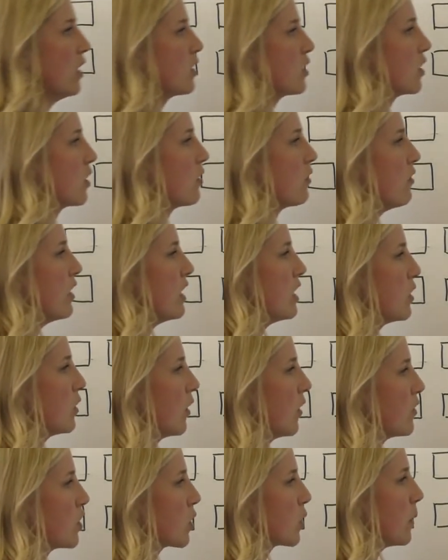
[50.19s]
So the
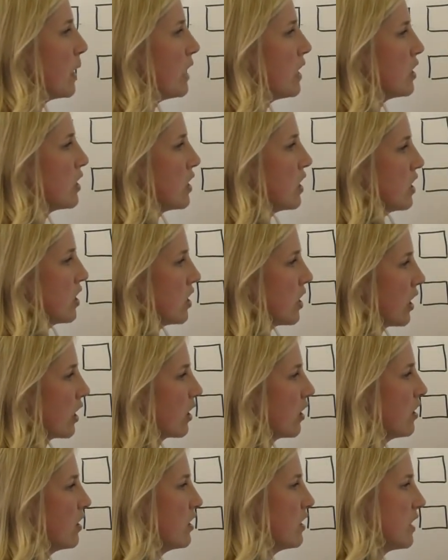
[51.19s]
ratio of squares to
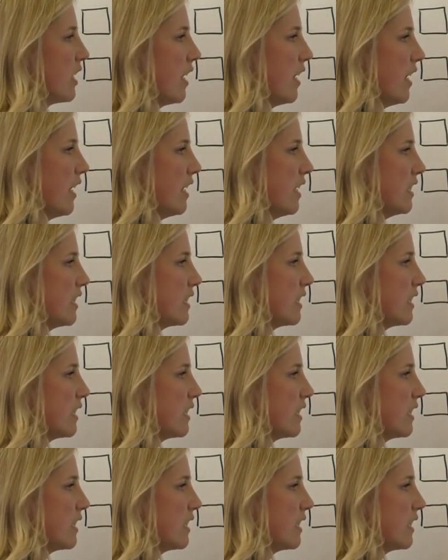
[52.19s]
circles is